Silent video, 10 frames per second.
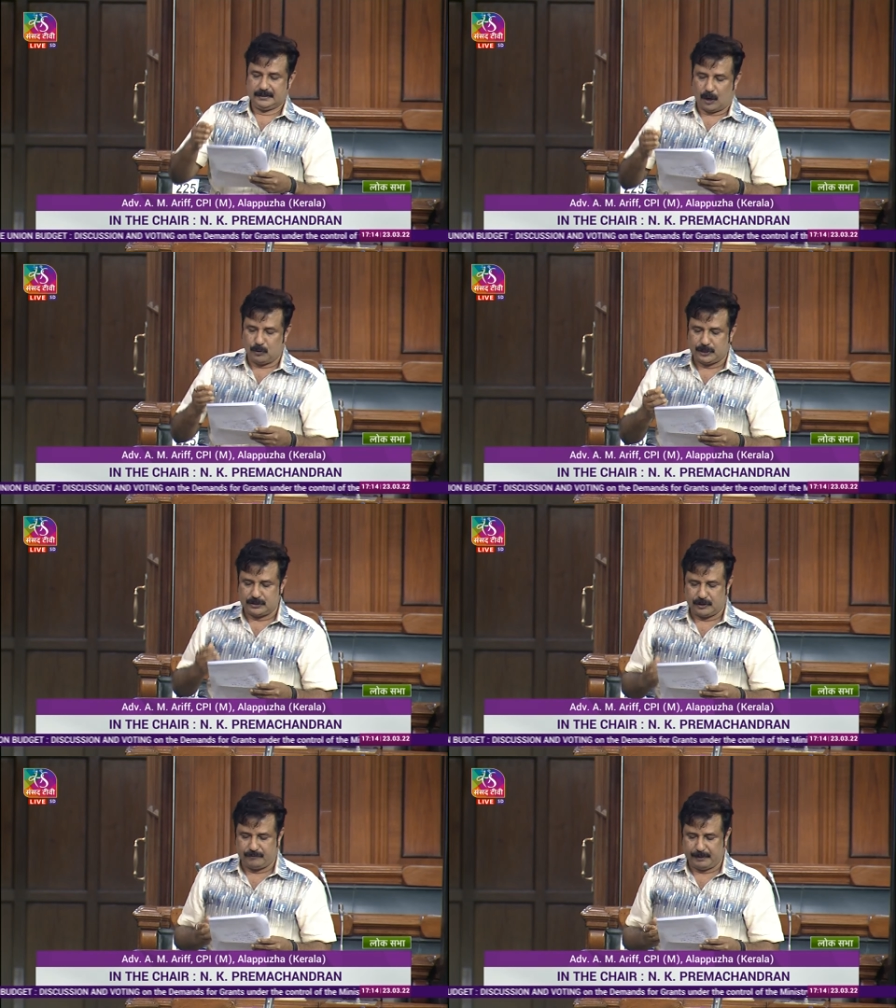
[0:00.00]

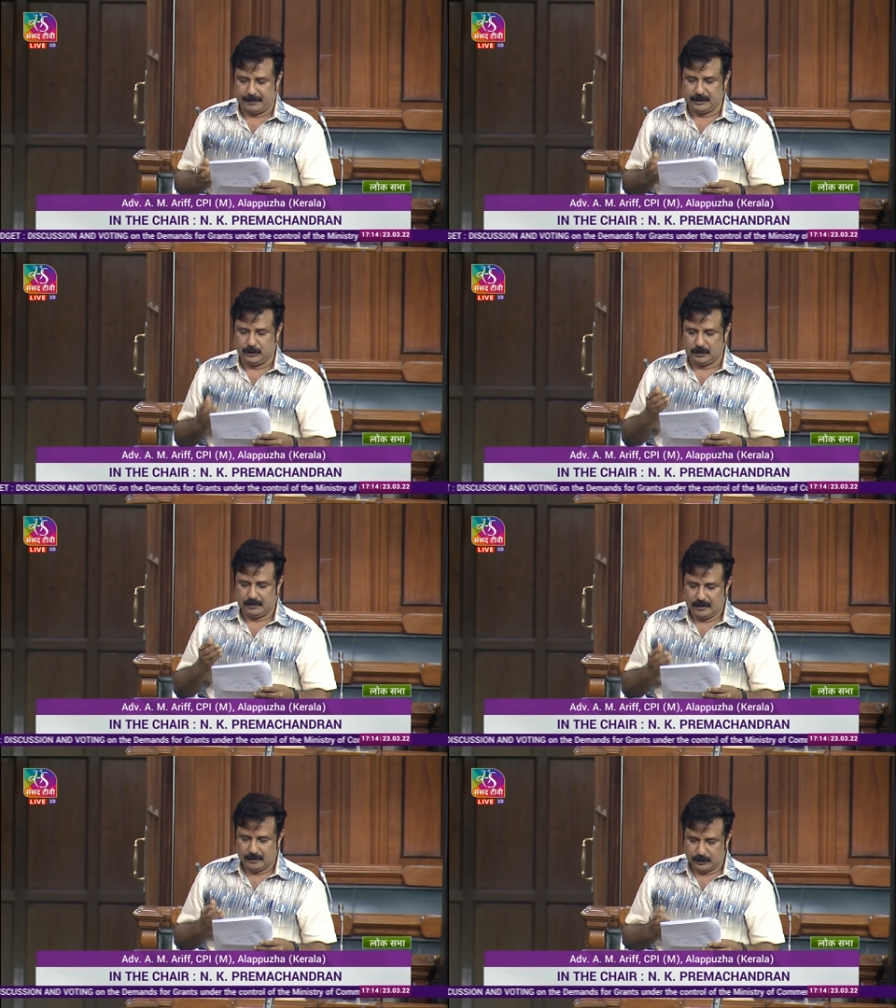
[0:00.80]
Thousands of women
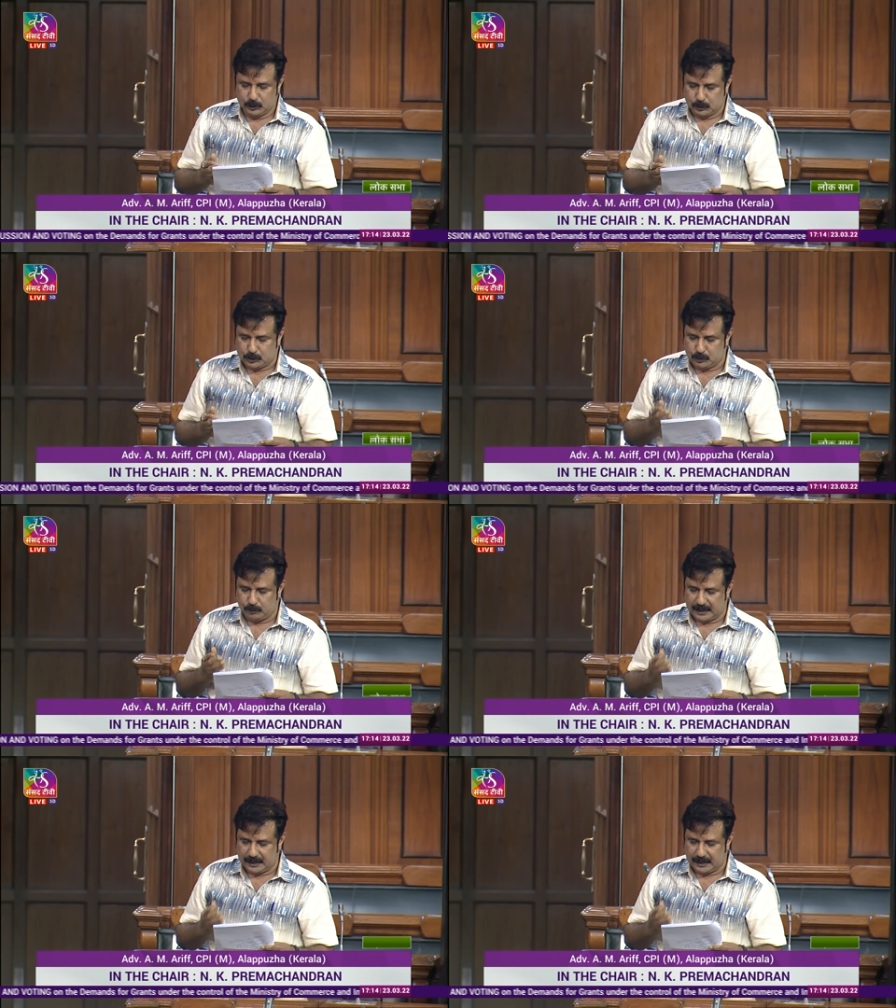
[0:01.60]
used to